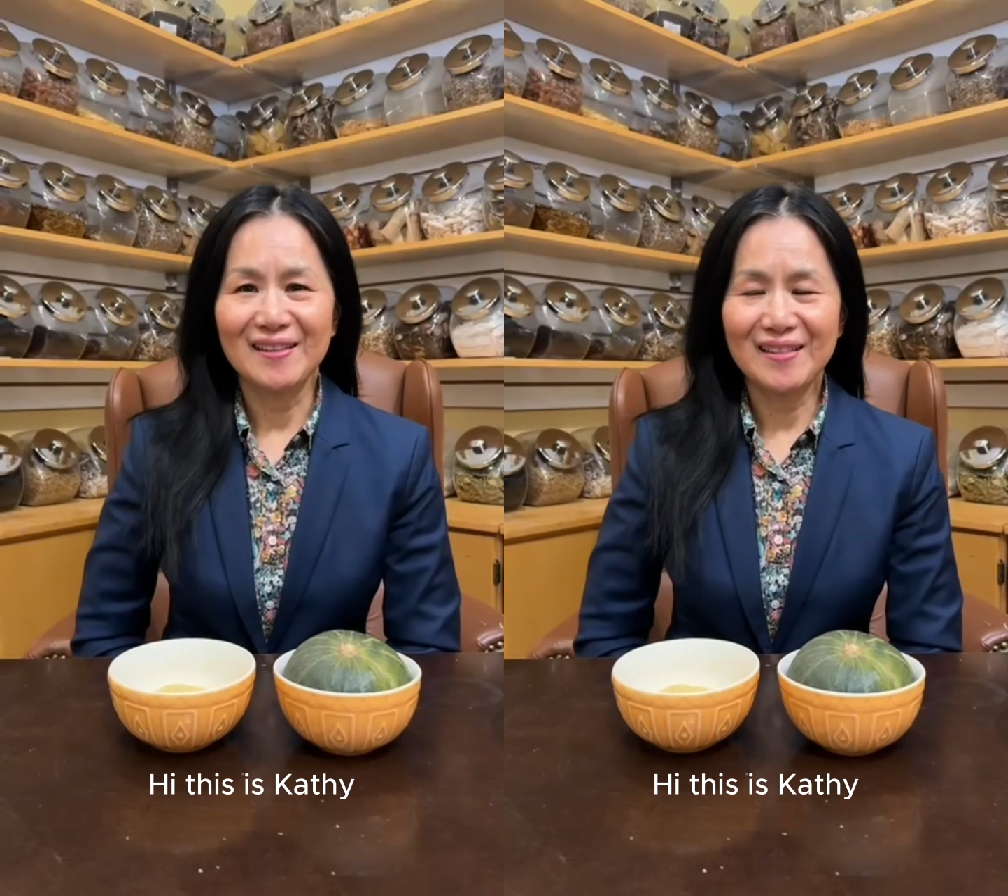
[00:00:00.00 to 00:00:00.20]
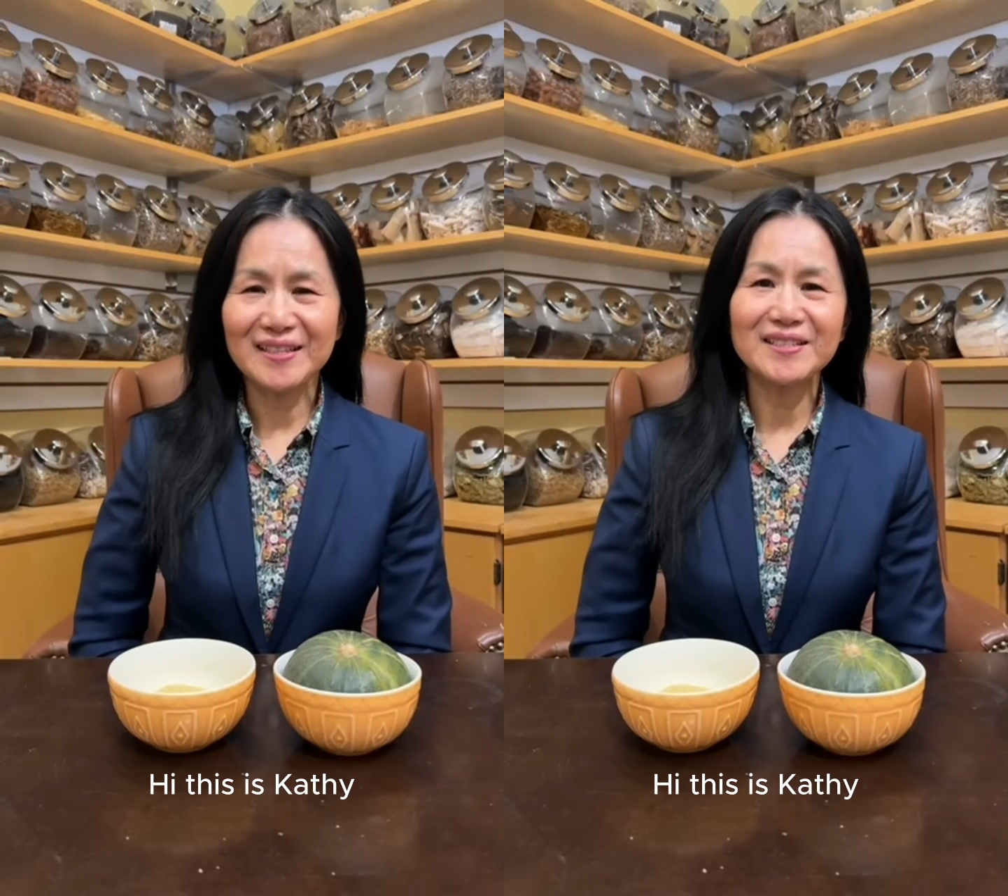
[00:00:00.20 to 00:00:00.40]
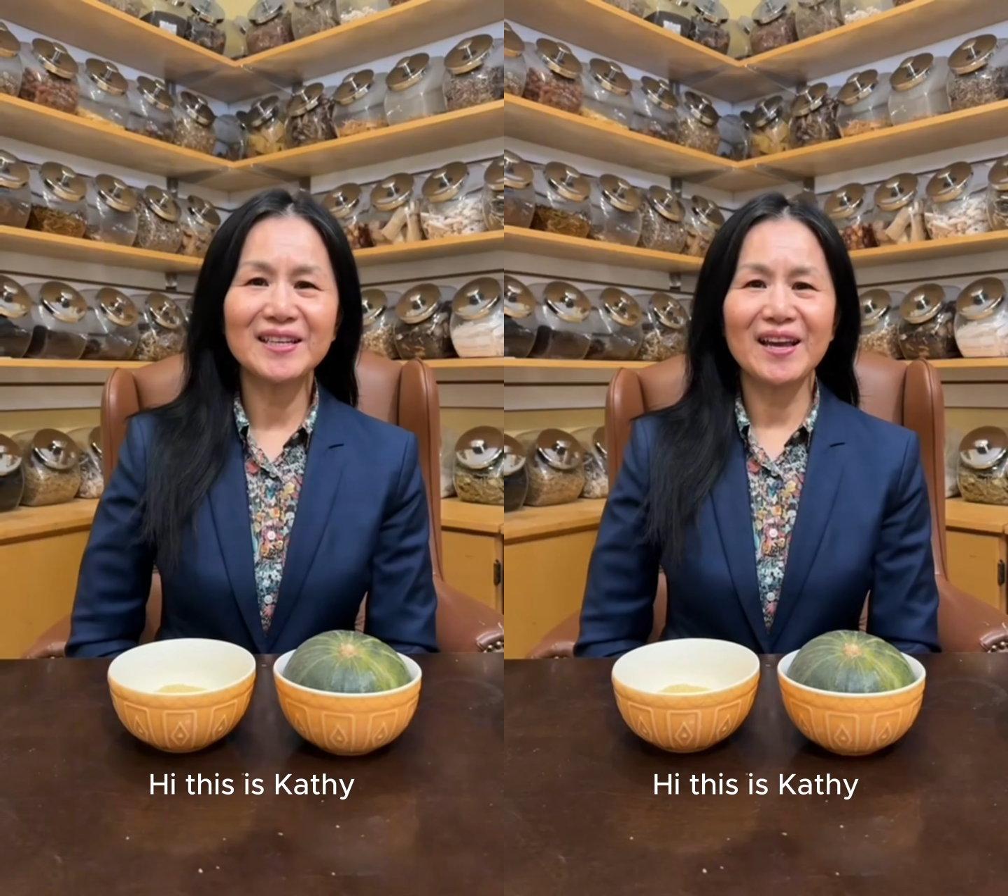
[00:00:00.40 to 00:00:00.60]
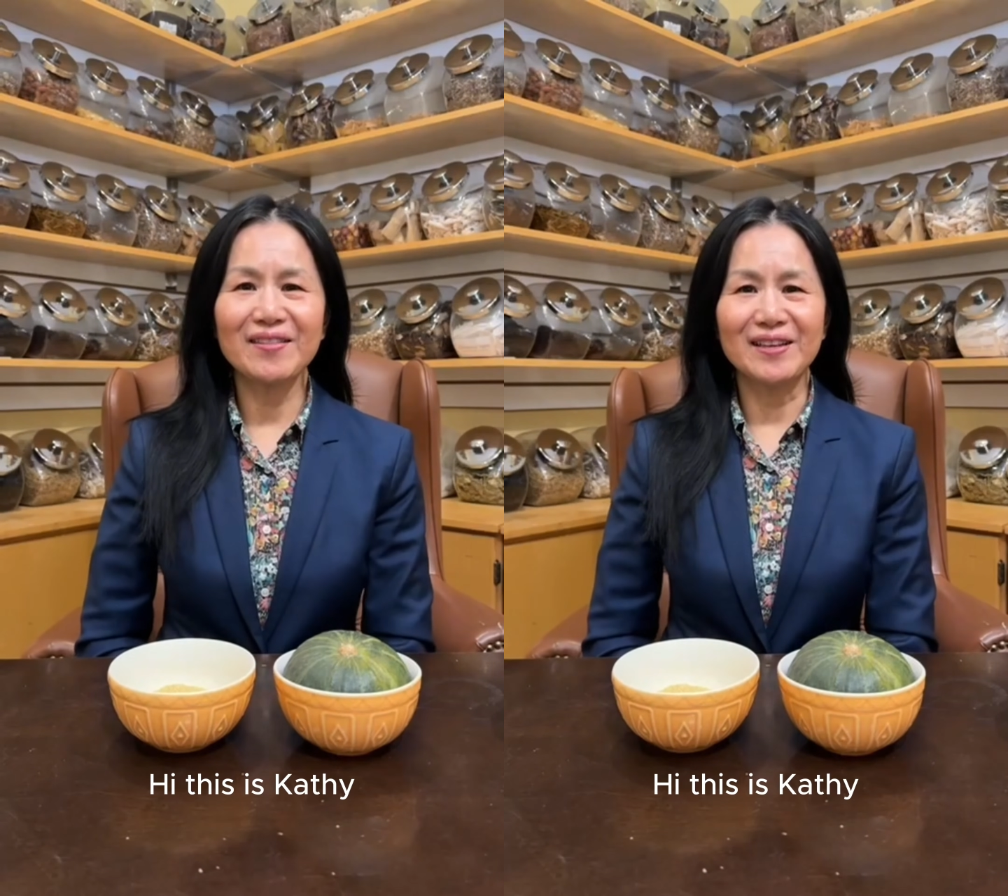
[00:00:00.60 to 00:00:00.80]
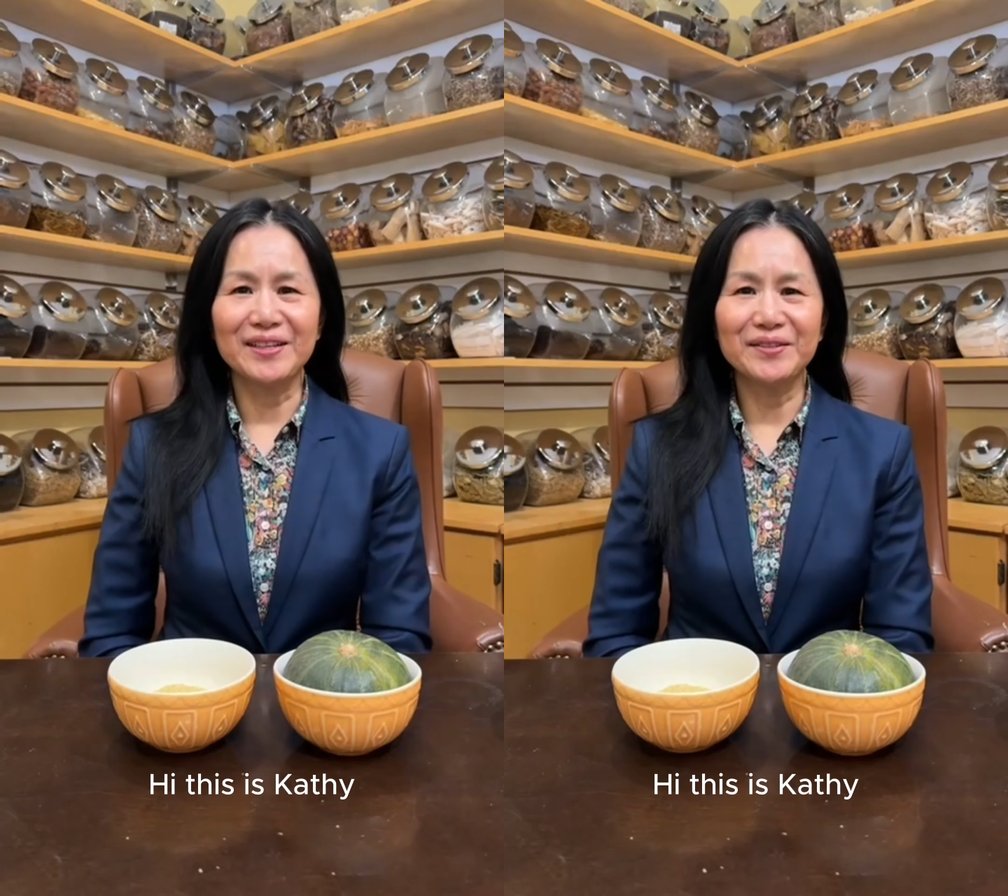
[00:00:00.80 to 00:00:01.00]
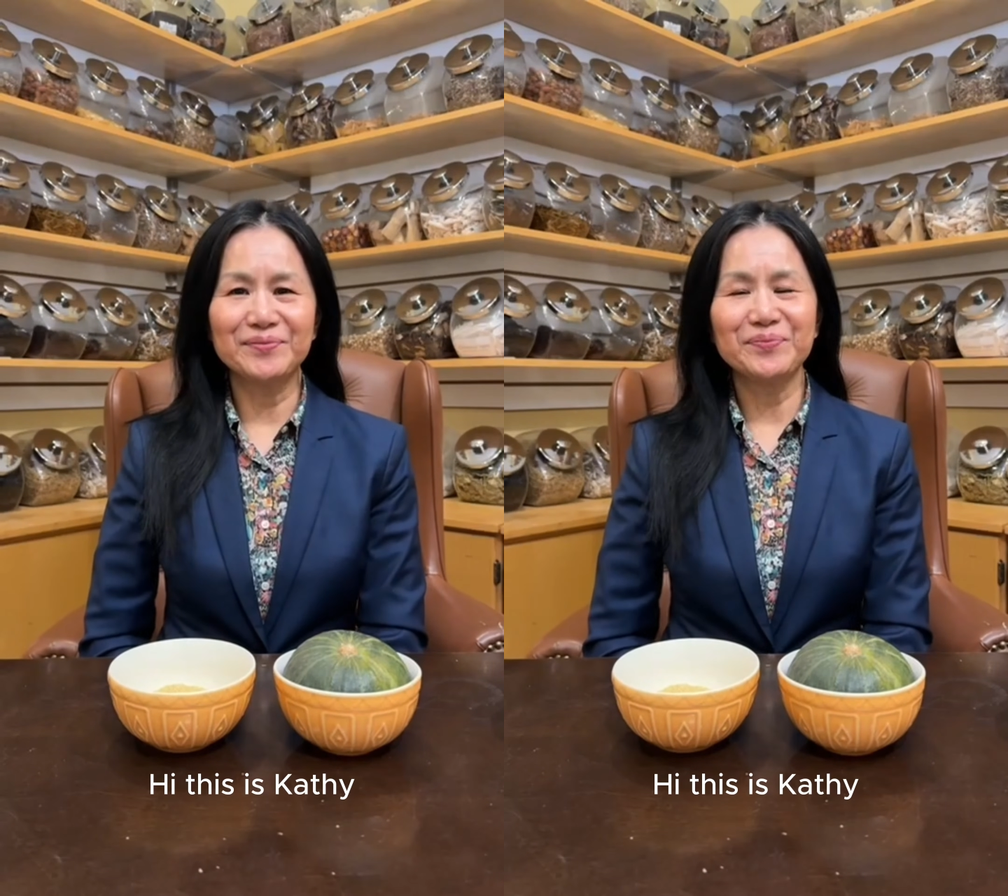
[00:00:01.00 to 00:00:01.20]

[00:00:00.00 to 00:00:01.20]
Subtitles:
this is Kathy.